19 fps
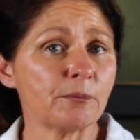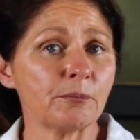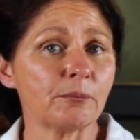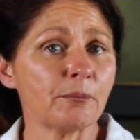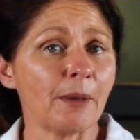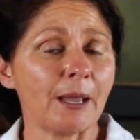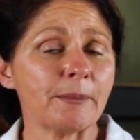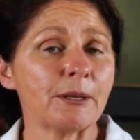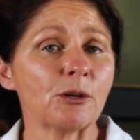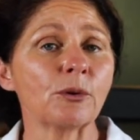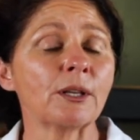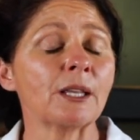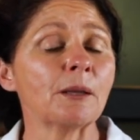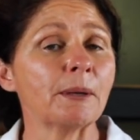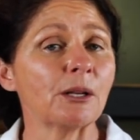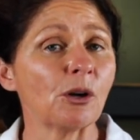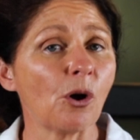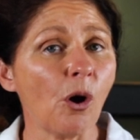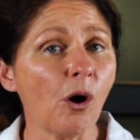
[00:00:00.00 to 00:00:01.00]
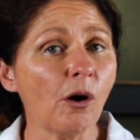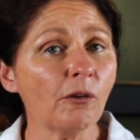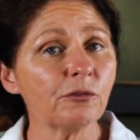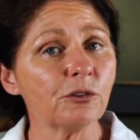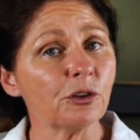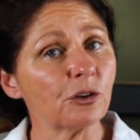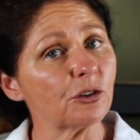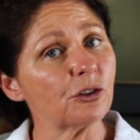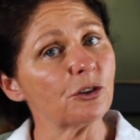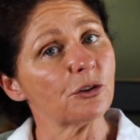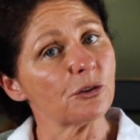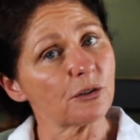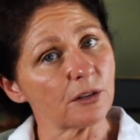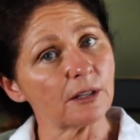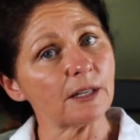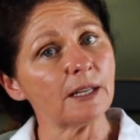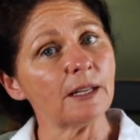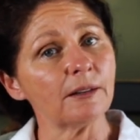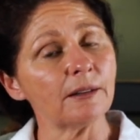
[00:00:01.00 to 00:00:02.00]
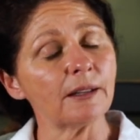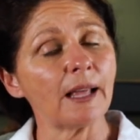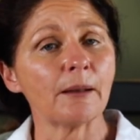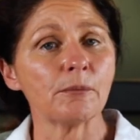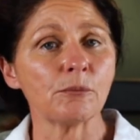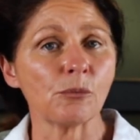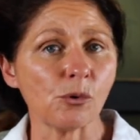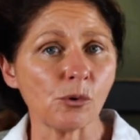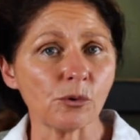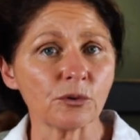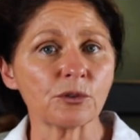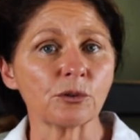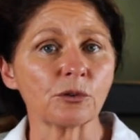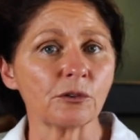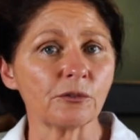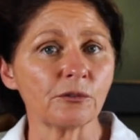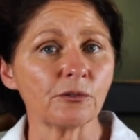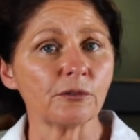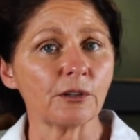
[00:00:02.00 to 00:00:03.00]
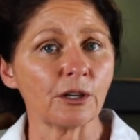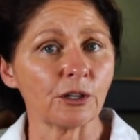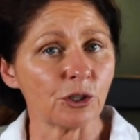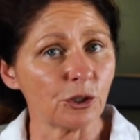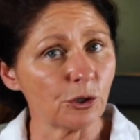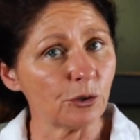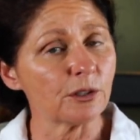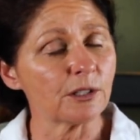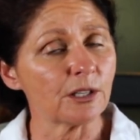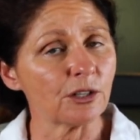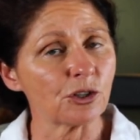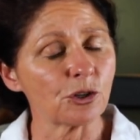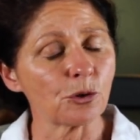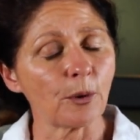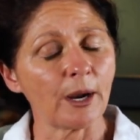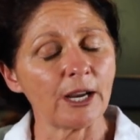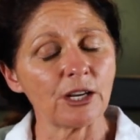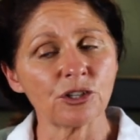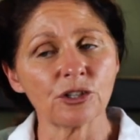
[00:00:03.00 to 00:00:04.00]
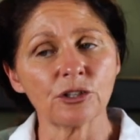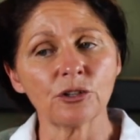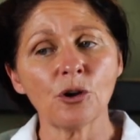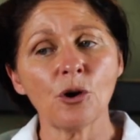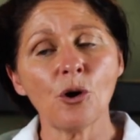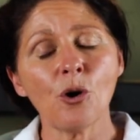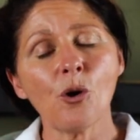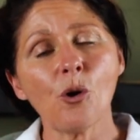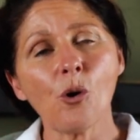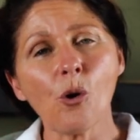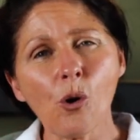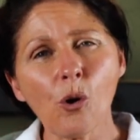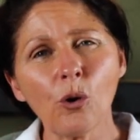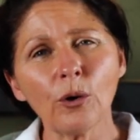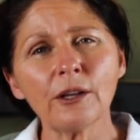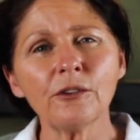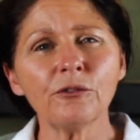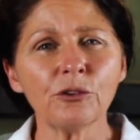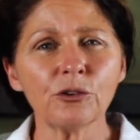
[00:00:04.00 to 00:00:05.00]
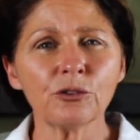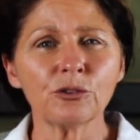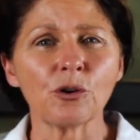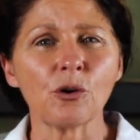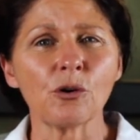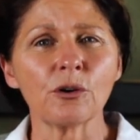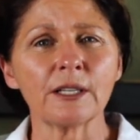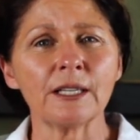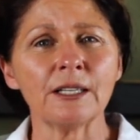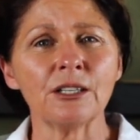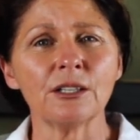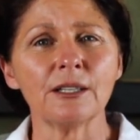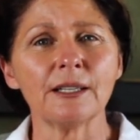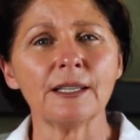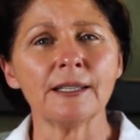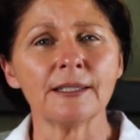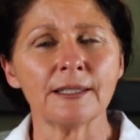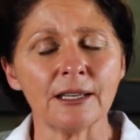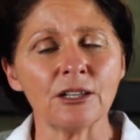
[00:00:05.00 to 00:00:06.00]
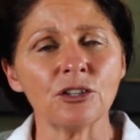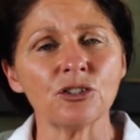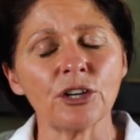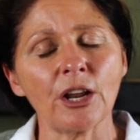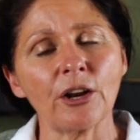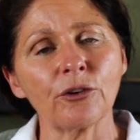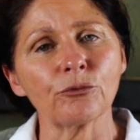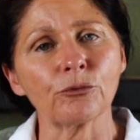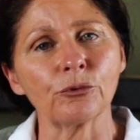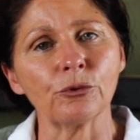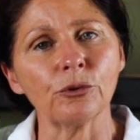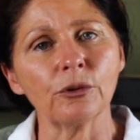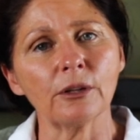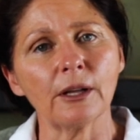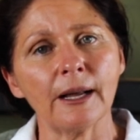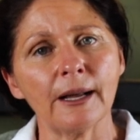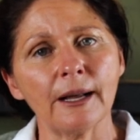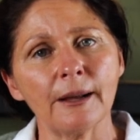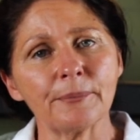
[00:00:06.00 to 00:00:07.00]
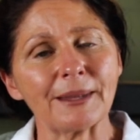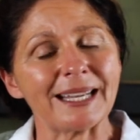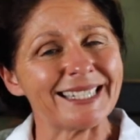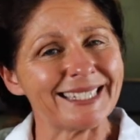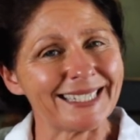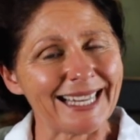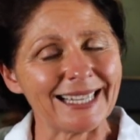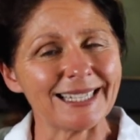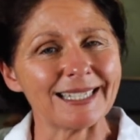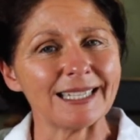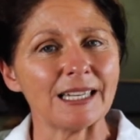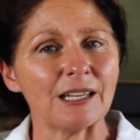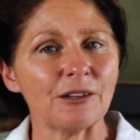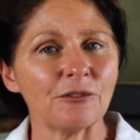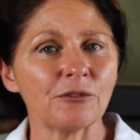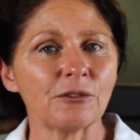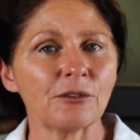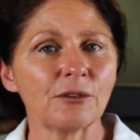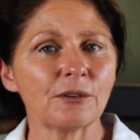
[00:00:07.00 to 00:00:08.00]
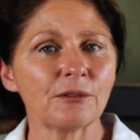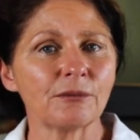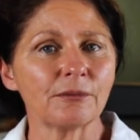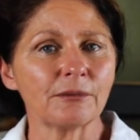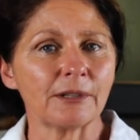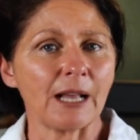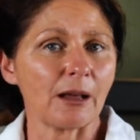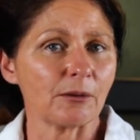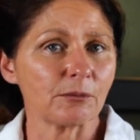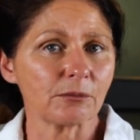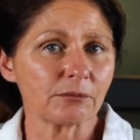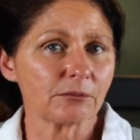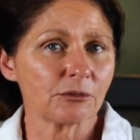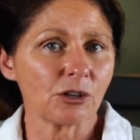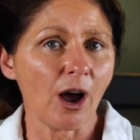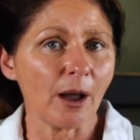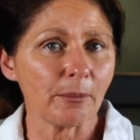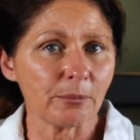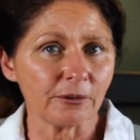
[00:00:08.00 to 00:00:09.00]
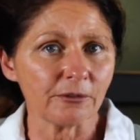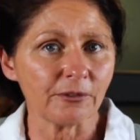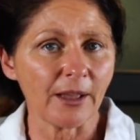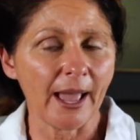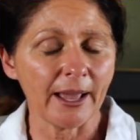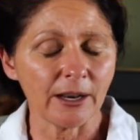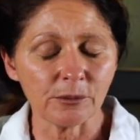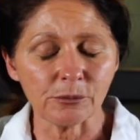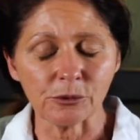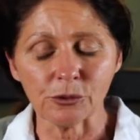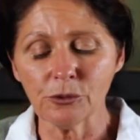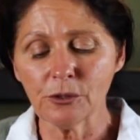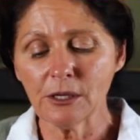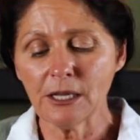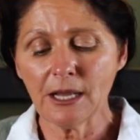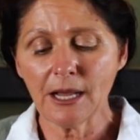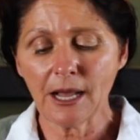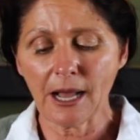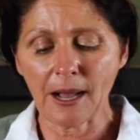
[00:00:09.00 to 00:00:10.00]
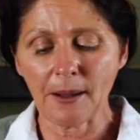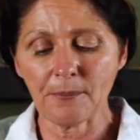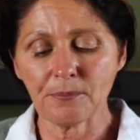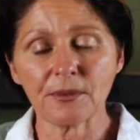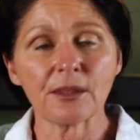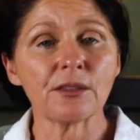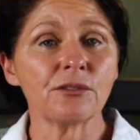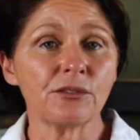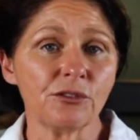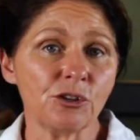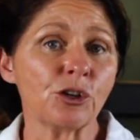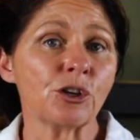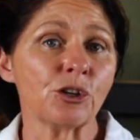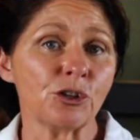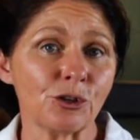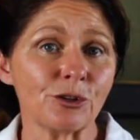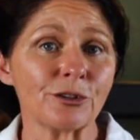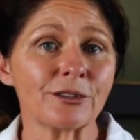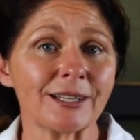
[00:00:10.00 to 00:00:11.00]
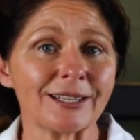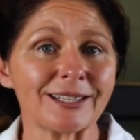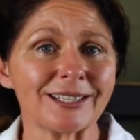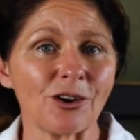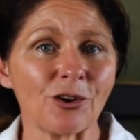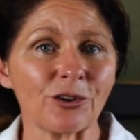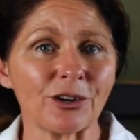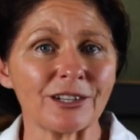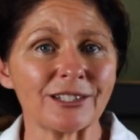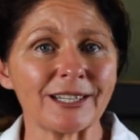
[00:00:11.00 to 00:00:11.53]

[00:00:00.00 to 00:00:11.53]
maybe looking a bit off. You could use it in that more sort of acute situation. Or if your dog is in general a sensitive gut type of animal, you can use this on a